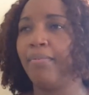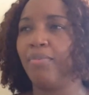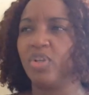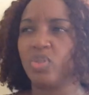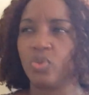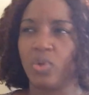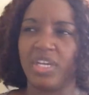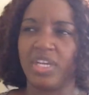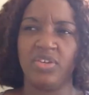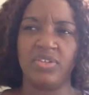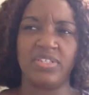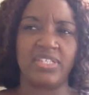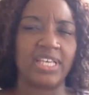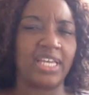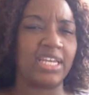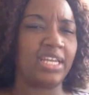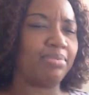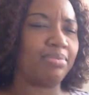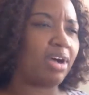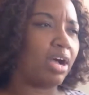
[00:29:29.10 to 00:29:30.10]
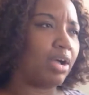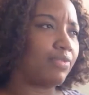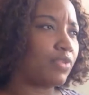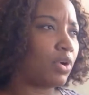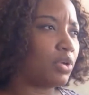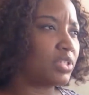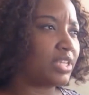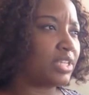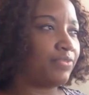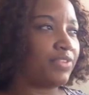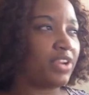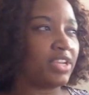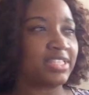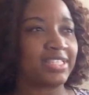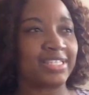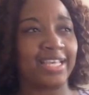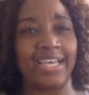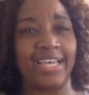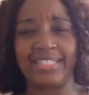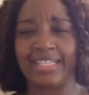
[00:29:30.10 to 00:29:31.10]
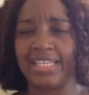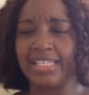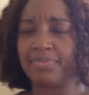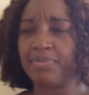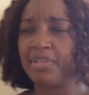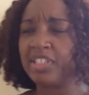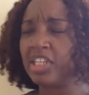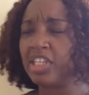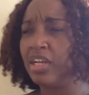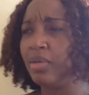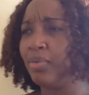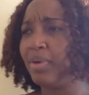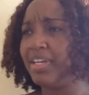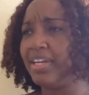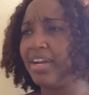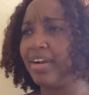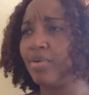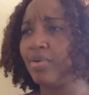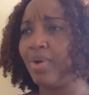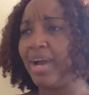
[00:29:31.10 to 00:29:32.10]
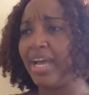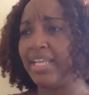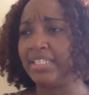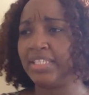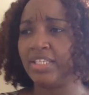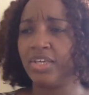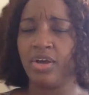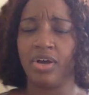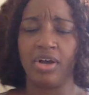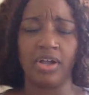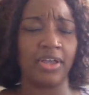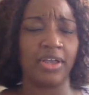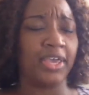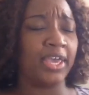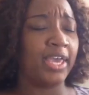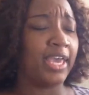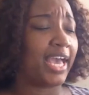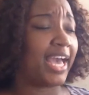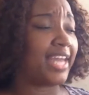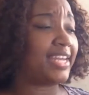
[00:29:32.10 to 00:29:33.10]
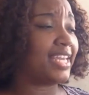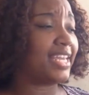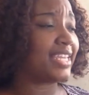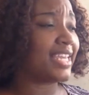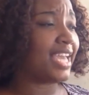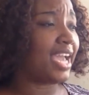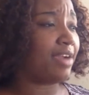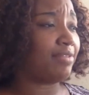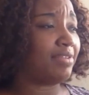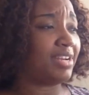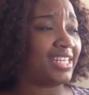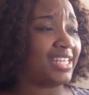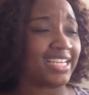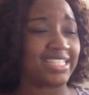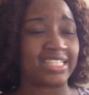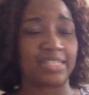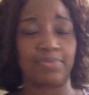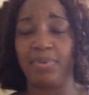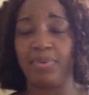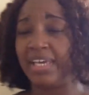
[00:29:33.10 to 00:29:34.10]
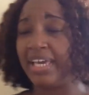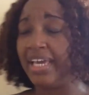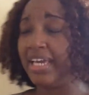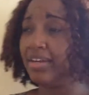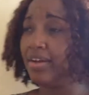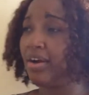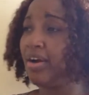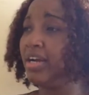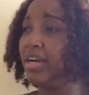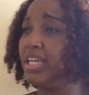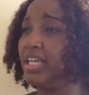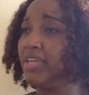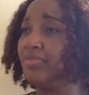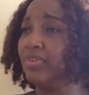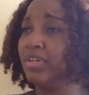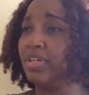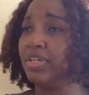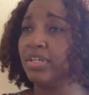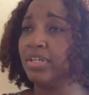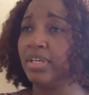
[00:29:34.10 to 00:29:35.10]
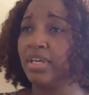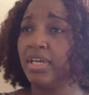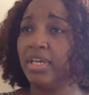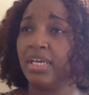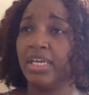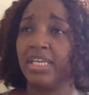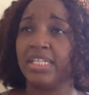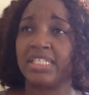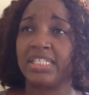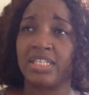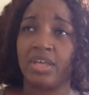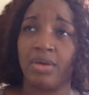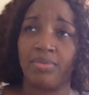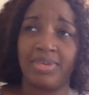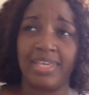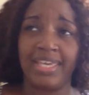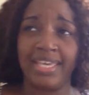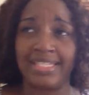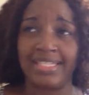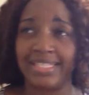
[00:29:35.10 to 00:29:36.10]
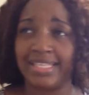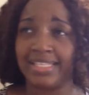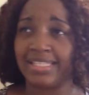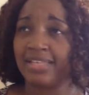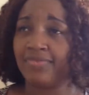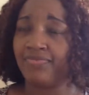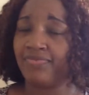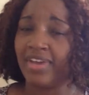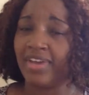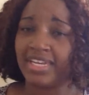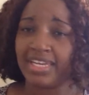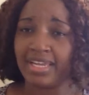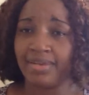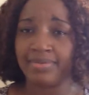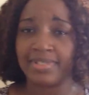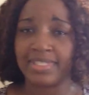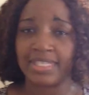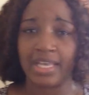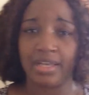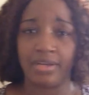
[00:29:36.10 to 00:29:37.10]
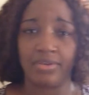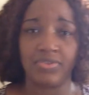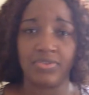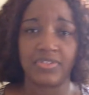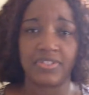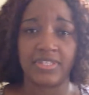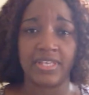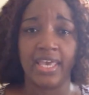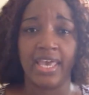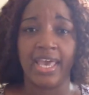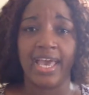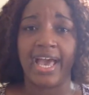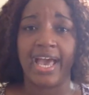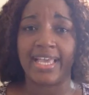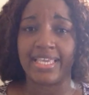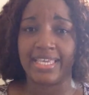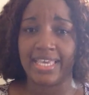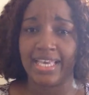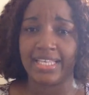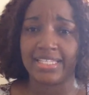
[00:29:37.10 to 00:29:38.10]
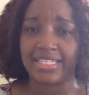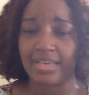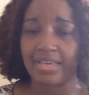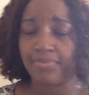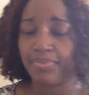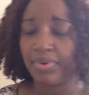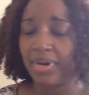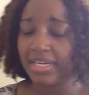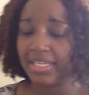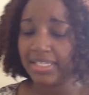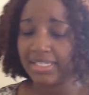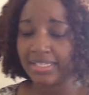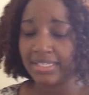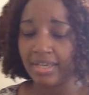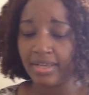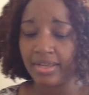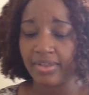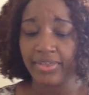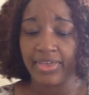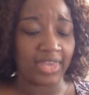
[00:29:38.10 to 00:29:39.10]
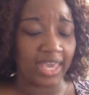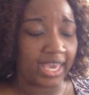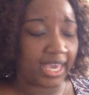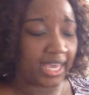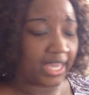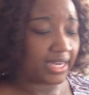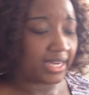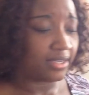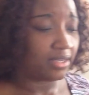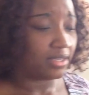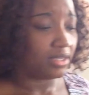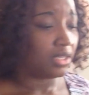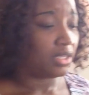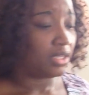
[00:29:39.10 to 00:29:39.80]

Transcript: but when you send them off out of your sight, especially when they're quite young and they can't really explain or even, in some cases, defend themselves against a predator, then